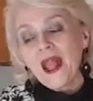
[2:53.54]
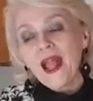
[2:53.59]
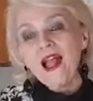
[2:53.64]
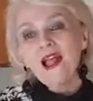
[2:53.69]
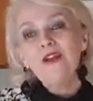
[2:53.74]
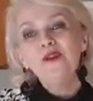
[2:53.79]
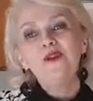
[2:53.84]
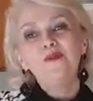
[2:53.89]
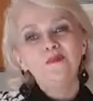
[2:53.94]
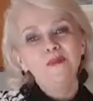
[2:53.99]

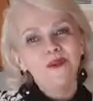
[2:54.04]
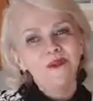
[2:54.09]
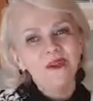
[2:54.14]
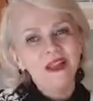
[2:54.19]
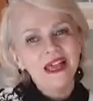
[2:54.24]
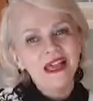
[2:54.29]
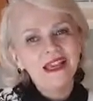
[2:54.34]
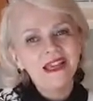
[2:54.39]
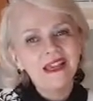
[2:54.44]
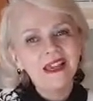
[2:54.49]
I hope you
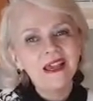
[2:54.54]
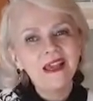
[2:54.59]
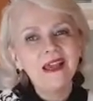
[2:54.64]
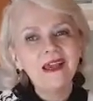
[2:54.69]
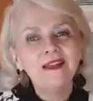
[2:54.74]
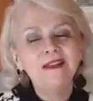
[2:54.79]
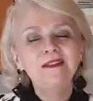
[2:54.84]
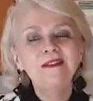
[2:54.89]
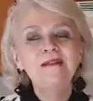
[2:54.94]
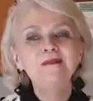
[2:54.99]
like
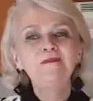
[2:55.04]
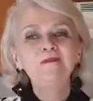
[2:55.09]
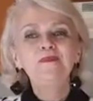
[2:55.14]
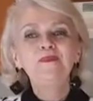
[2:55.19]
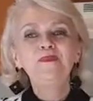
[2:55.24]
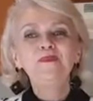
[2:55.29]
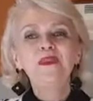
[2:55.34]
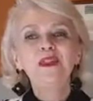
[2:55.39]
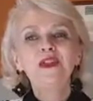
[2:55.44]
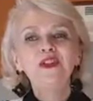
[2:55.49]
it.
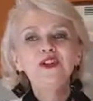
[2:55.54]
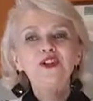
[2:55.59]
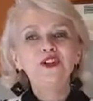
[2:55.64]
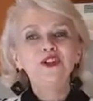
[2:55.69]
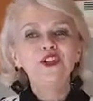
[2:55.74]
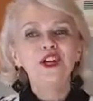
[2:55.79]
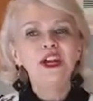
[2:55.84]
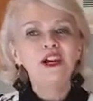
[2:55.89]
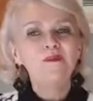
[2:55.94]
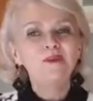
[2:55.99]

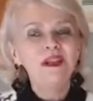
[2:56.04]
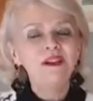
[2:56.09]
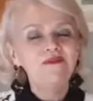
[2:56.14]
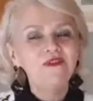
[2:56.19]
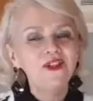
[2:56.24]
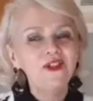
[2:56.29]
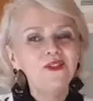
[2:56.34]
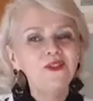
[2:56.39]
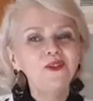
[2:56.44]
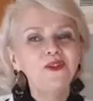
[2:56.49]
Share my
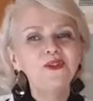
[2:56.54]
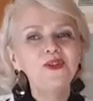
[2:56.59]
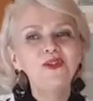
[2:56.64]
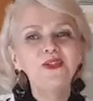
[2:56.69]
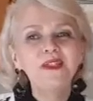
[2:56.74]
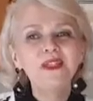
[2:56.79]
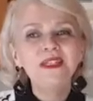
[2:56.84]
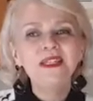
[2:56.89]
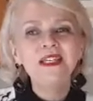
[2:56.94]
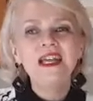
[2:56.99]

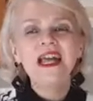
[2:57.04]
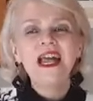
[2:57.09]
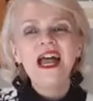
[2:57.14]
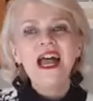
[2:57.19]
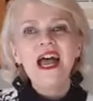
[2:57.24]
videos.